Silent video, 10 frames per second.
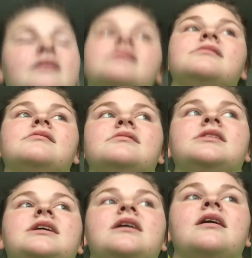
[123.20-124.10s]
I
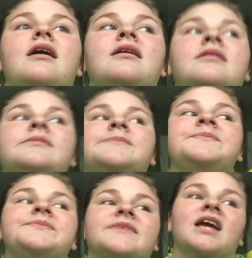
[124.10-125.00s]

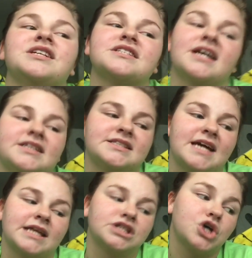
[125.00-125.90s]
just got done
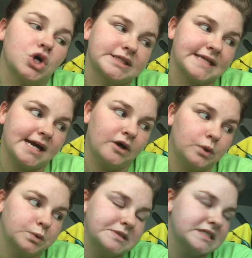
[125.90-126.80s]
taking the dogs
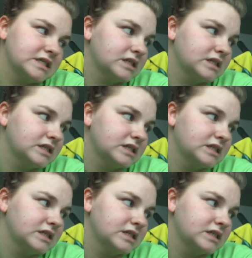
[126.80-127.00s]
out.